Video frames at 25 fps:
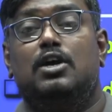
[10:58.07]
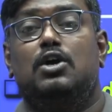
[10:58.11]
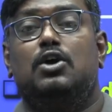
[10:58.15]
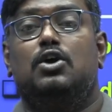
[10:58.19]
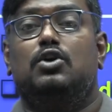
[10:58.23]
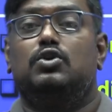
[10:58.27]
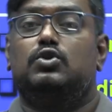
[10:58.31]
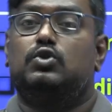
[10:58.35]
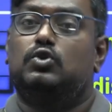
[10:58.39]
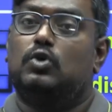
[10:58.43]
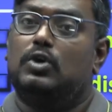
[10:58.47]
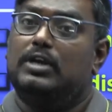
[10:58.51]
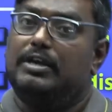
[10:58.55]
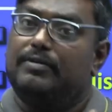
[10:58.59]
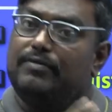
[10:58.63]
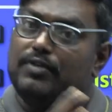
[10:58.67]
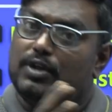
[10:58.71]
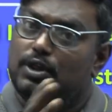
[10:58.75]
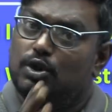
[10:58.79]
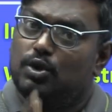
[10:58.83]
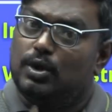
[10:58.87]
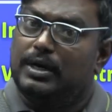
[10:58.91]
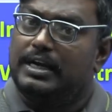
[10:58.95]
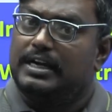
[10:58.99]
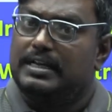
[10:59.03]
So even
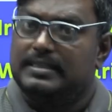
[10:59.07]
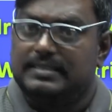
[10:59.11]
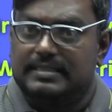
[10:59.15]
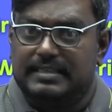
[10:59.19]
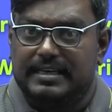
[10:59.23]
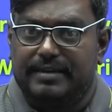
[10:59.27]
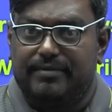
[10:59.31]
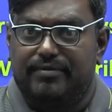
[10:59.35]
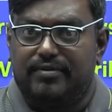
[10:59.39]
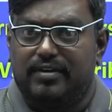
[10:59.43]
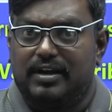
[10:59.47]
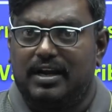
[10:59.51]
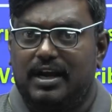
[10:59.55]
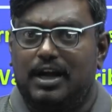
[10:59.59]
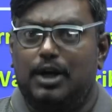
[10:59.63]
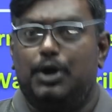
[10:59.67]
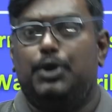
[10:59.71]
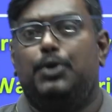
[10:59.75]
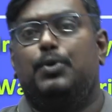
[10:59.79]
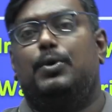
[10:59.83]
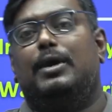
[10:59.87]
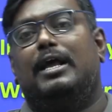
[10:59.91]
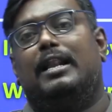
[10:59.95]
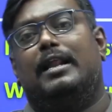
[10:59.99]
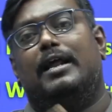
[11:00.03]
though it is difficult, you
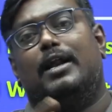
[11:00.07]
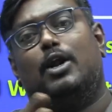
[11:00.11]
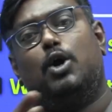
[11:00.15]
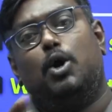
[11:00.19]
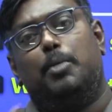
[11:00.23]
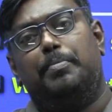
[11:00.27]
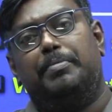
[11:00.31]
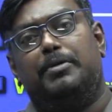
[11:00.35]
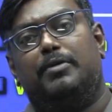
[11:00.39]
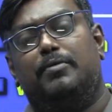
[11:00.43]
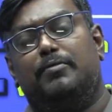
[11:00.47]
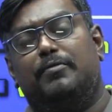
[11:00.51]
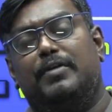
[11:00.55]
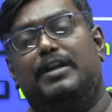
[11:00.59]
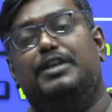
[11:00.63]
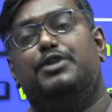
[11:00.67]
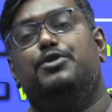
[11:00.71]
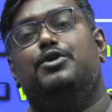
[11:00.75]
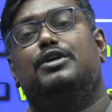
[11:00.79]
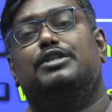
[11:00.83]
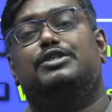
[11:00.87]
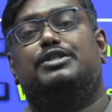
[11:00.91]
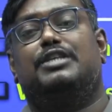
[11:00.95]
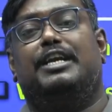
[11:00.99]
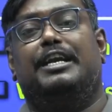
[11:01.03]
can adopt when you are
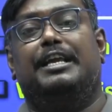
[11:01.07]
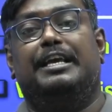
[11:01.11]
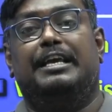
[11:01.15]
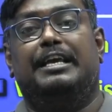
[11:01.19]
studying